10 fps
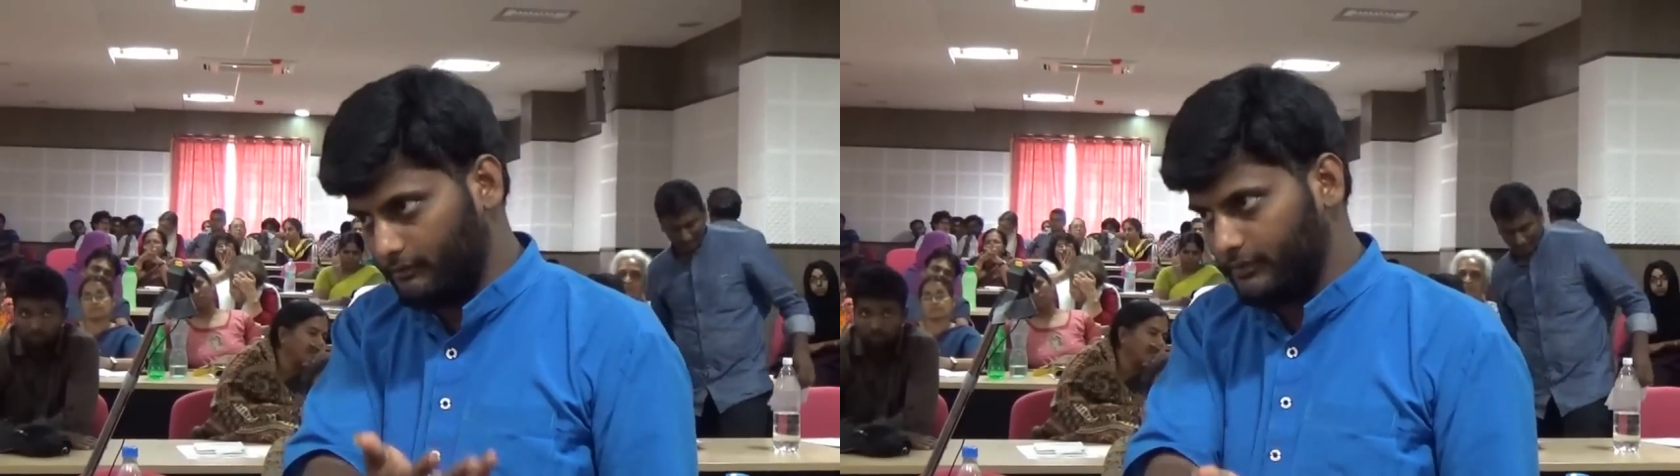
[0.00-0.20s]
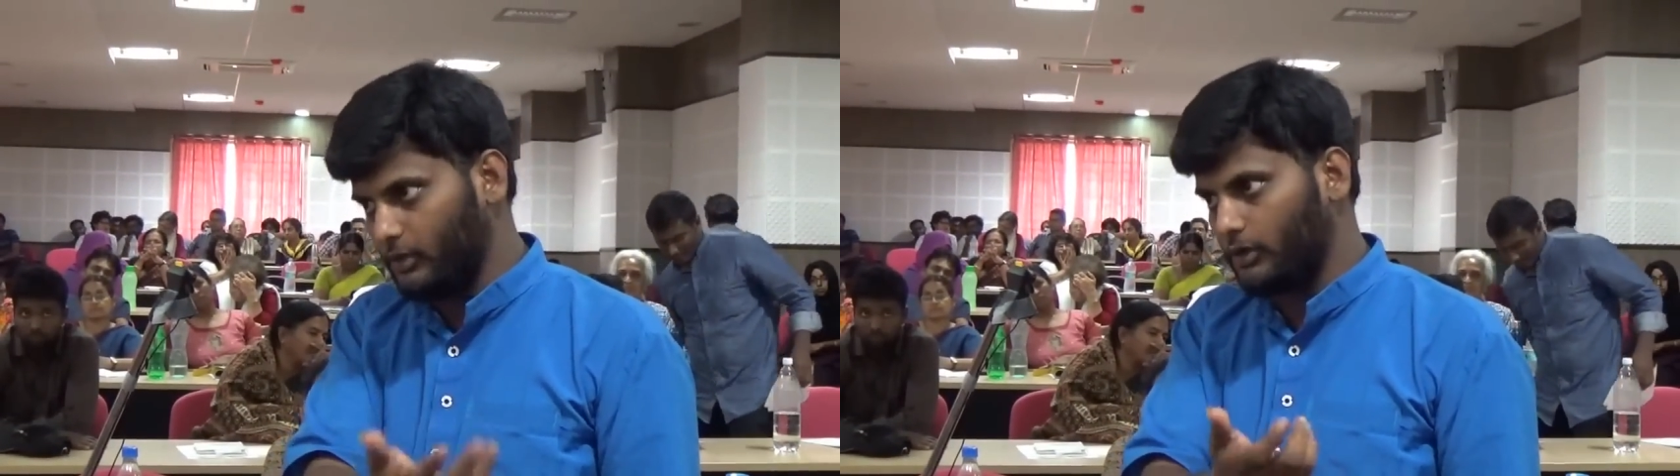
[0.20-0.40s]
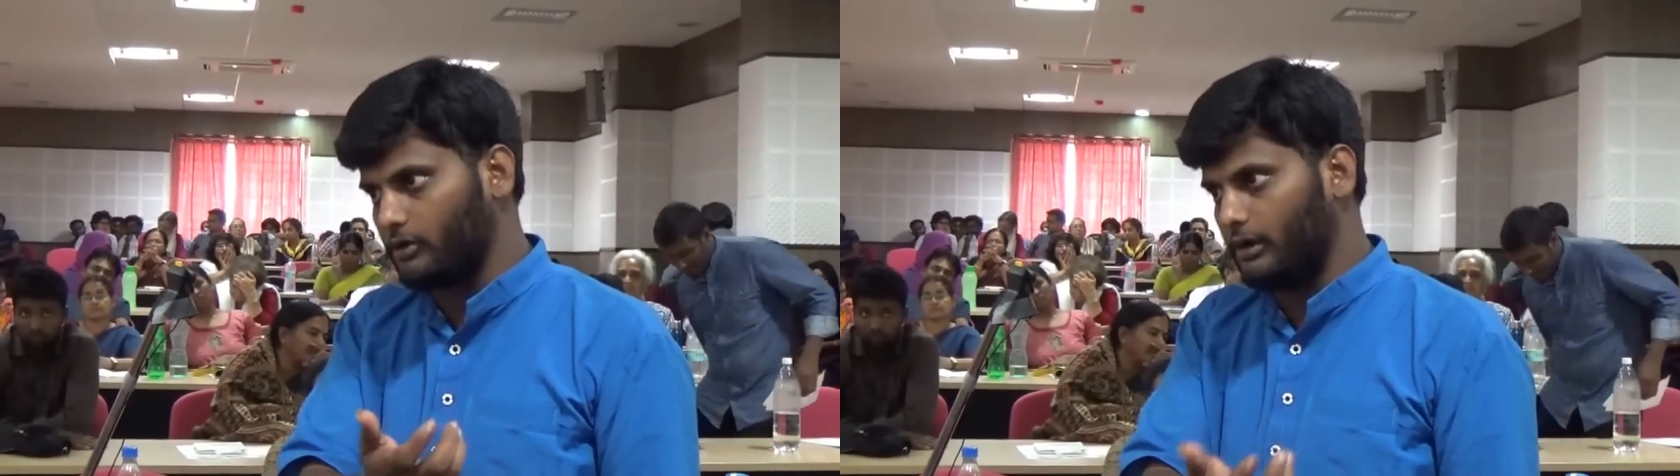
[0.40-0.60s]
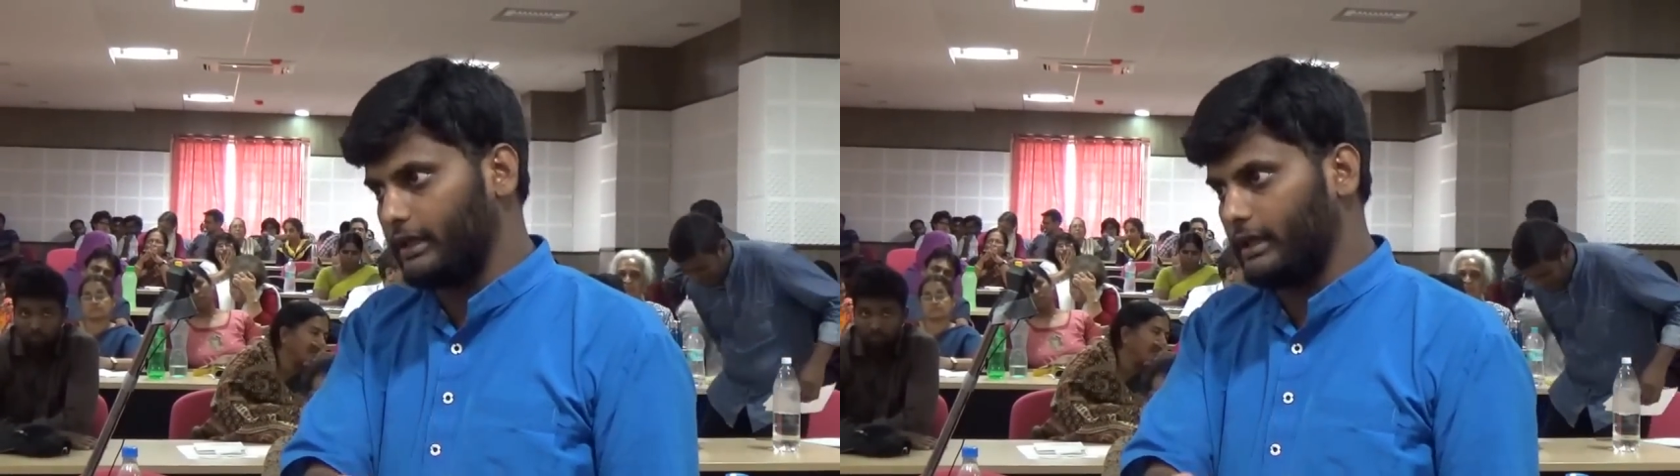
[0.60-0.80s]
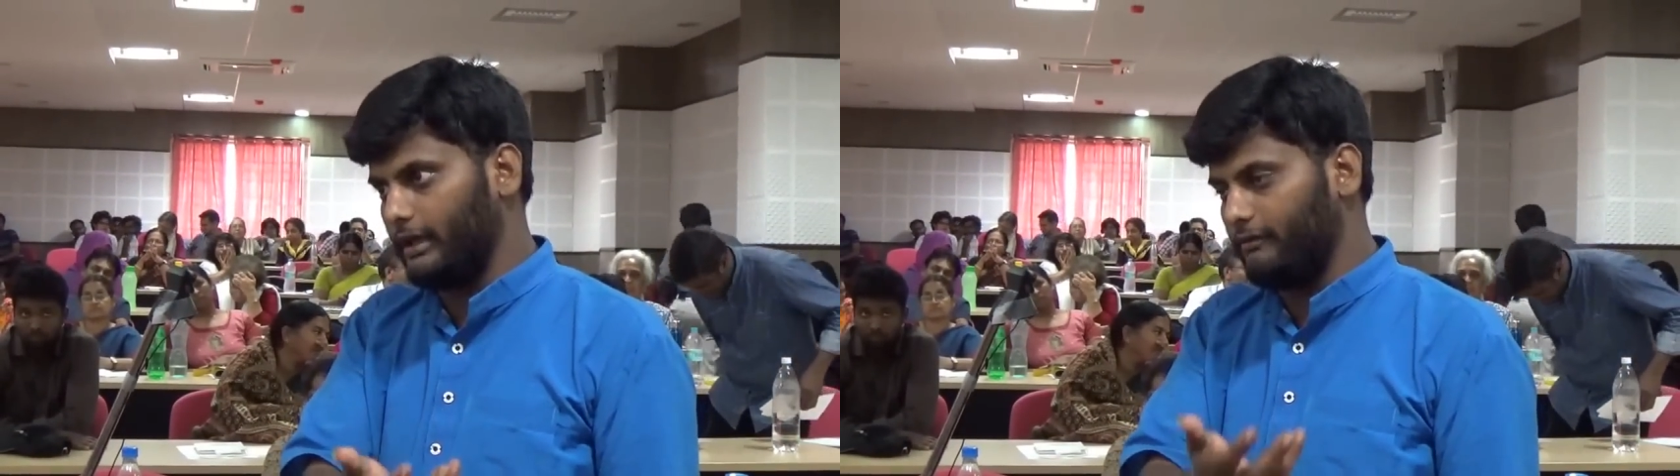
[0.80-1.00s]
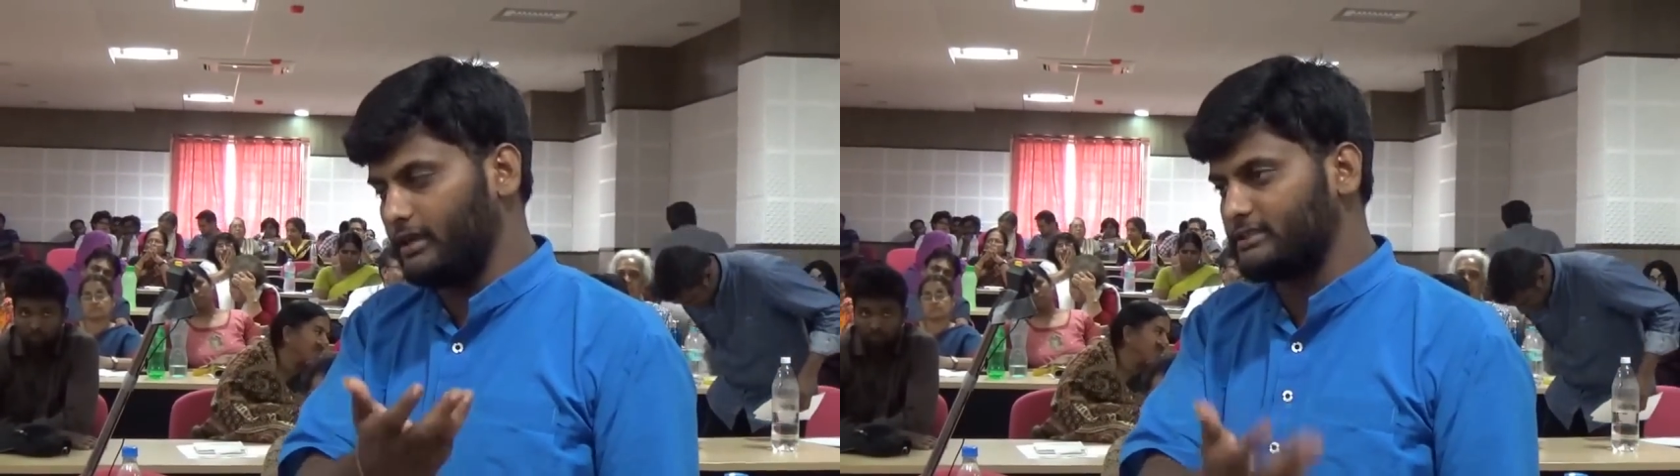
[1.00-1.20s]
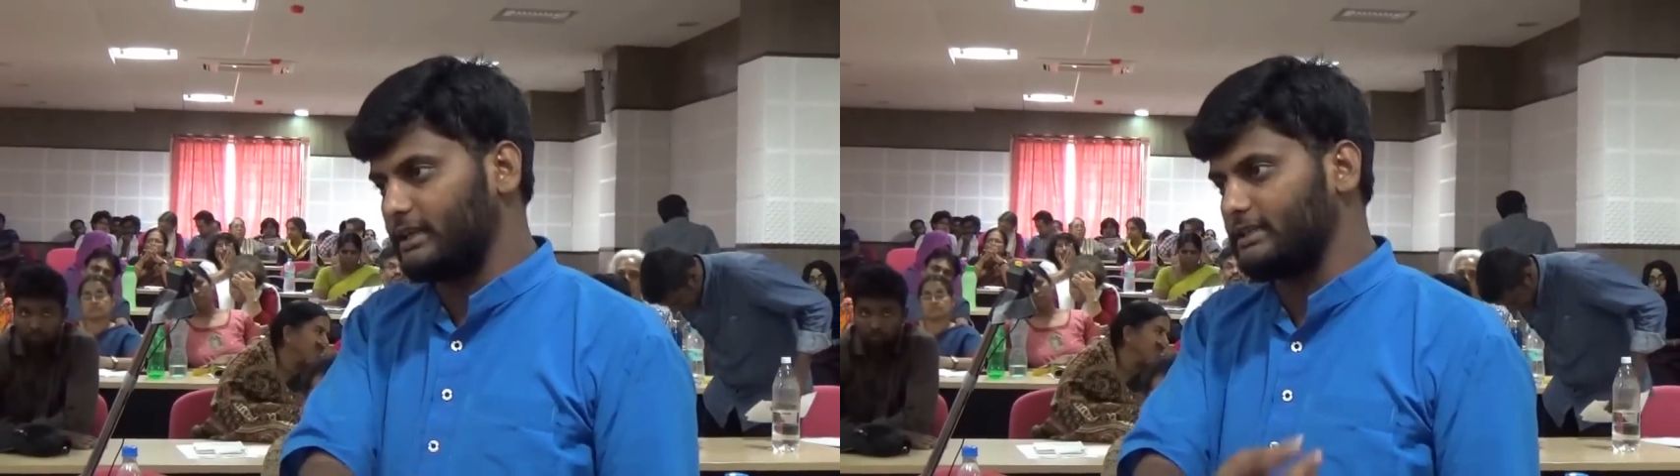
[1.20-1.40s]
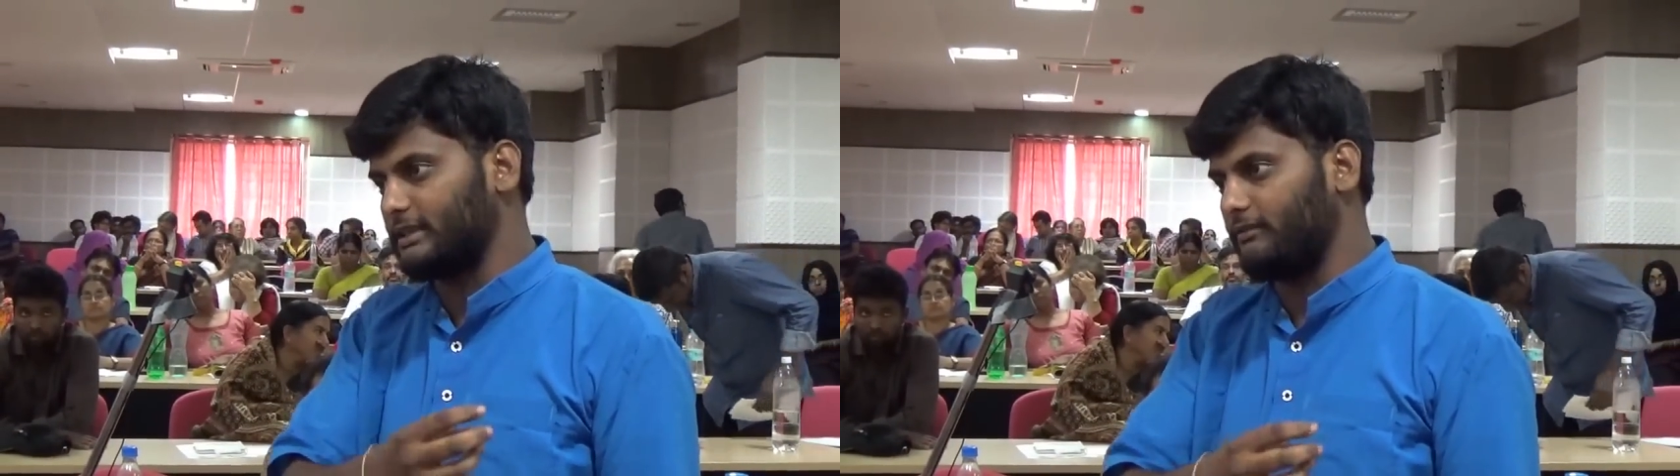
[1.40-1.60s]
video recording evidence
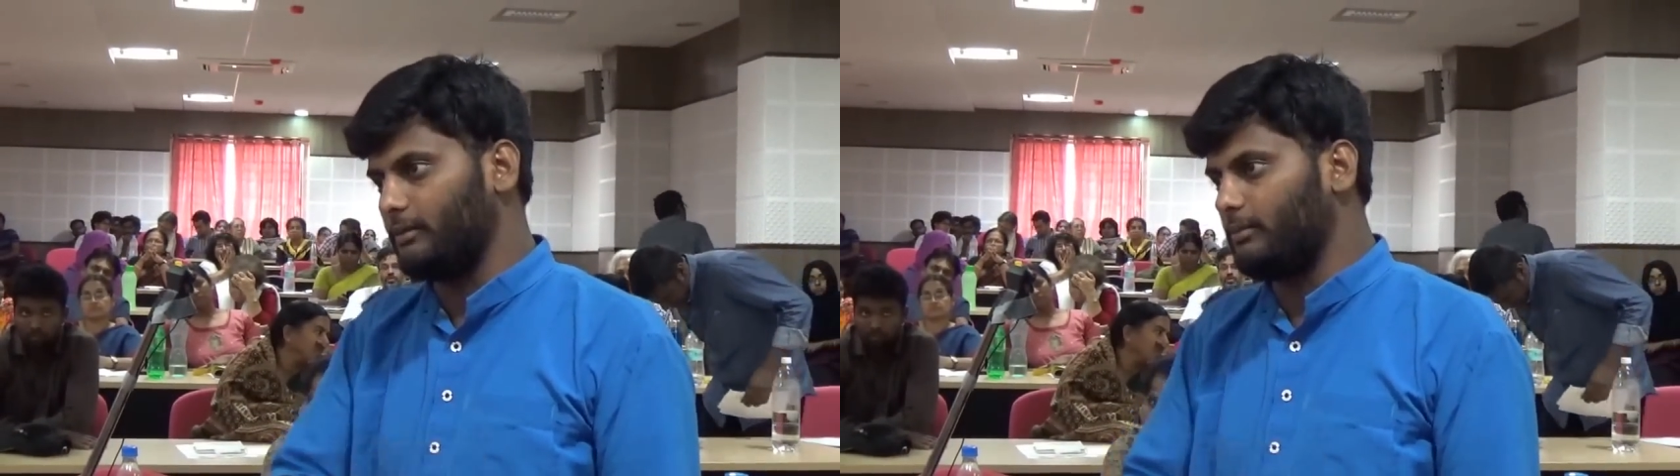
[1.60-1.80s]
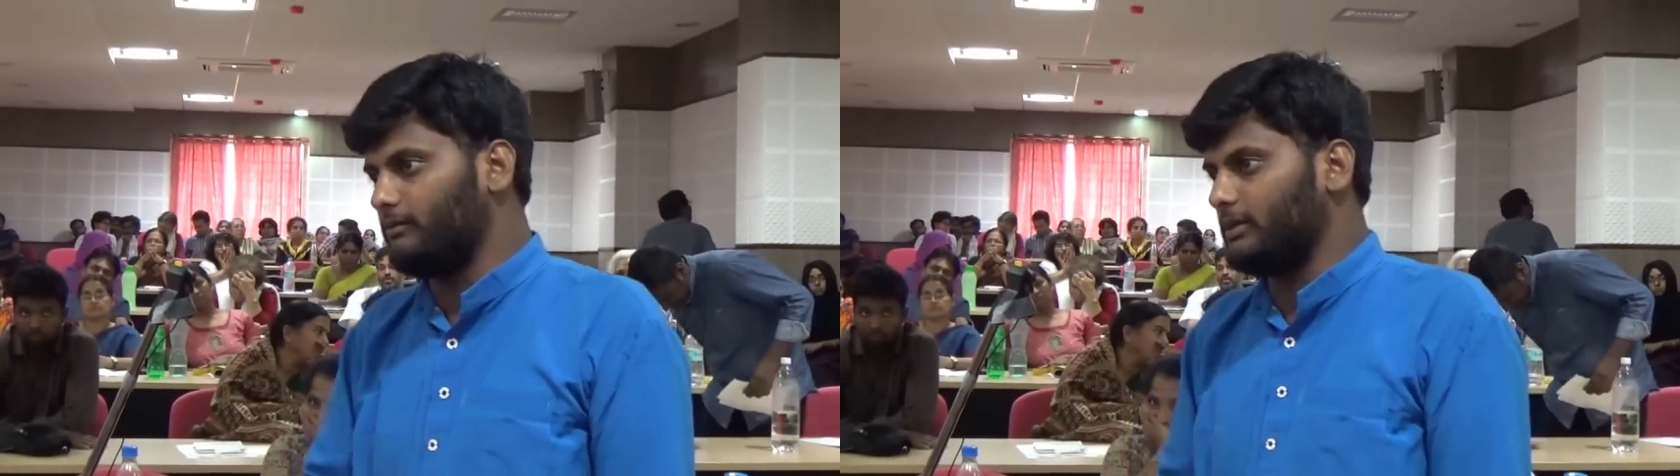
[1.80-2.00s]
that is available